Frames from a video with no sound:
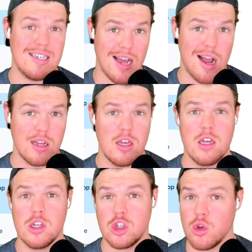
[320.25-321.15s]
doc
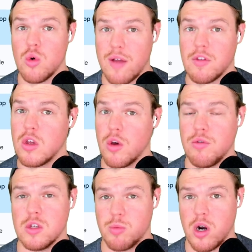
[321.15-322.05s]
so you don't have to go through
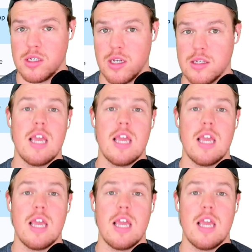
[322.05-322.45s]
this process.